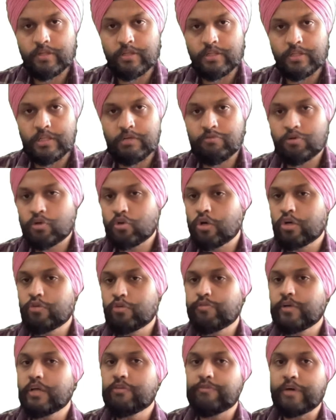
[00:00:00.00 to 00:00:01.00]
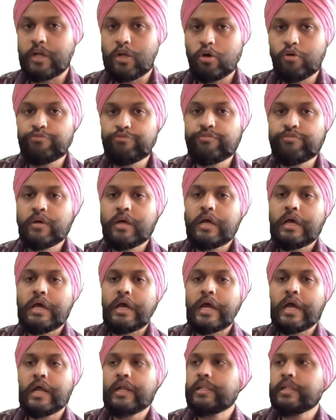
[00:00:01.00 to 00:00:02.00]
They were not very well off
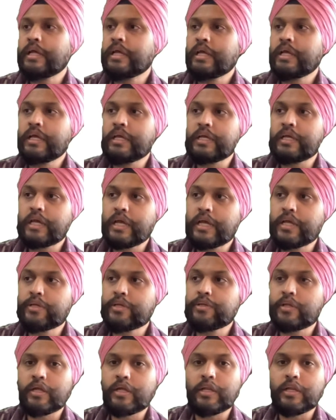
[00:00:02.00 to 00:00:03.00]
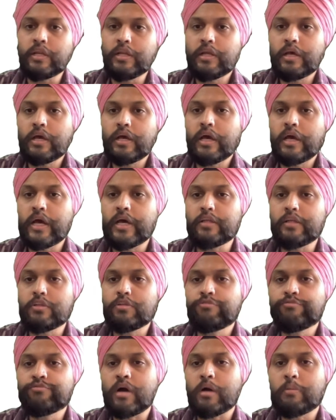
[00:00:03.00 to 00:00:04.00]
and they engaged in
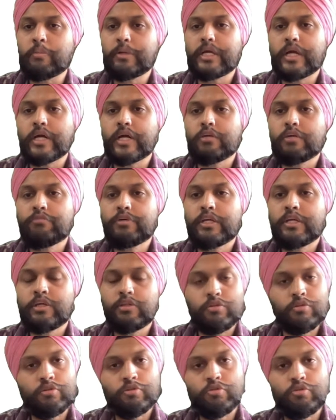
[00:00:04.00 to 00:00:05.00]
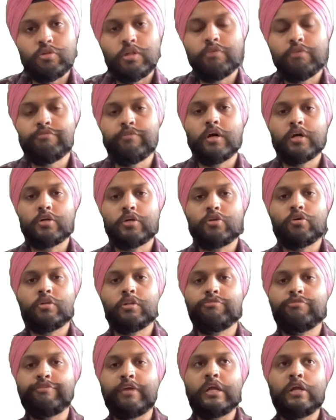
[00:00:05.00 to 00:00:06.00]
as farming activities. So they worked on
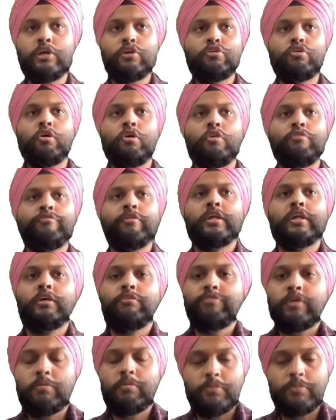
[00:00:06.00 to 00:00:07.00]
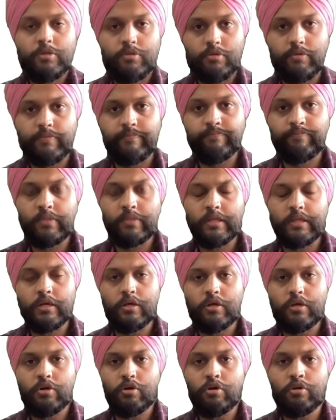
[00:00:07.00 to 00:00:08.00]
the fields of other farmers,
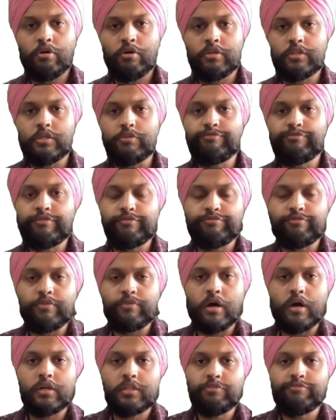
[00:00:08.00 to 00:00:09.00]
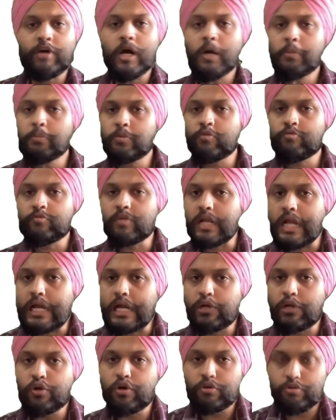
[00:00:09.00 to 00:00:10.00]
the farms of the
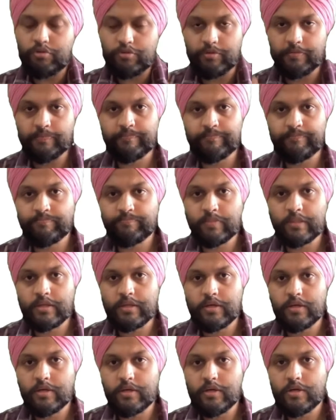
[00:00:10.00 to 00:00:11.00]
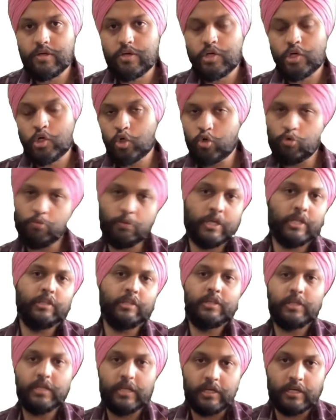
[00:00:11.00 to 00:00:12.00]
landlords, who were
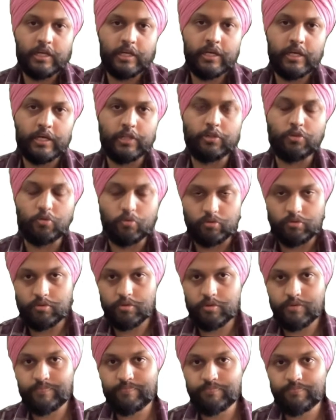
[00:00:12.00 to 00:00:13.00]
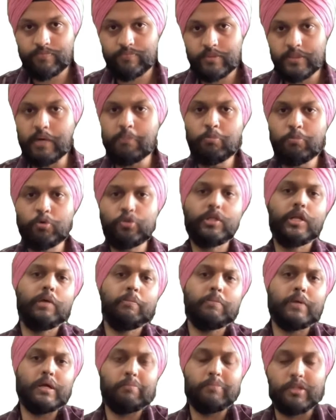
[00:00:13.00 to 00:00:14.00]
incidentally Hindus,
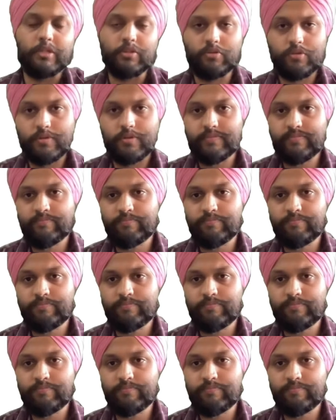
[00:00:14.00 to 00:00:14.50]
Nambudiri Brahmins.